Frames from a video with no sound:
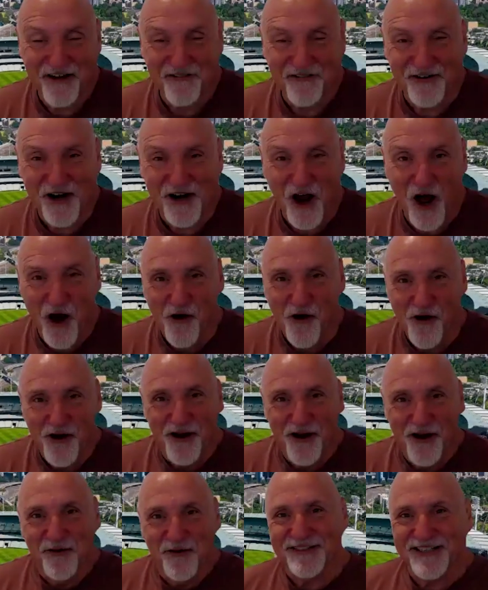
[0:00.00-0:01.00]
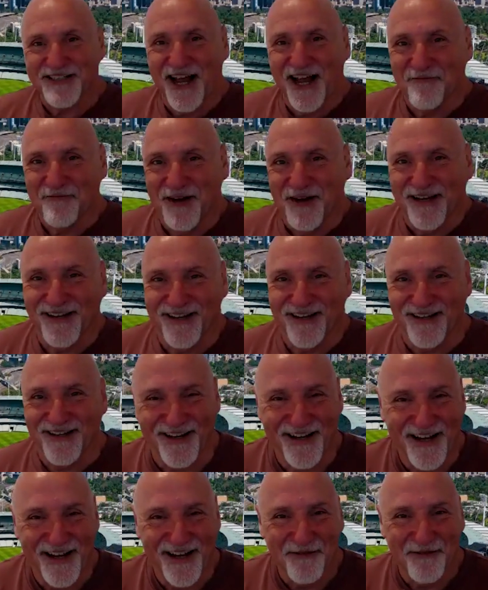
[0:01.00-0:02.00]
You never know.
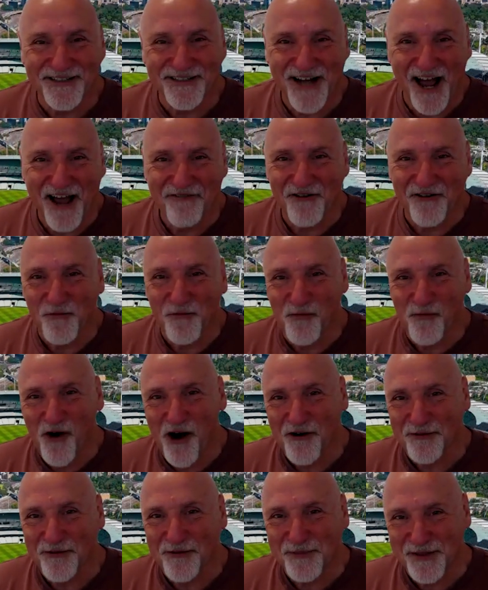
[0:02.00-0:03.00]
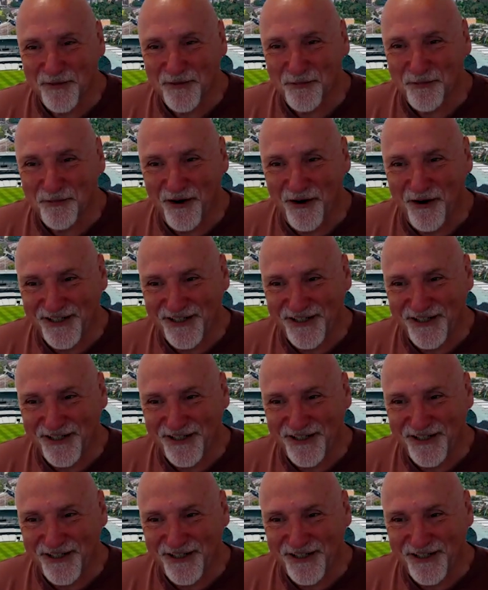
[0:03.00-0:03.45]
But David, welcome to the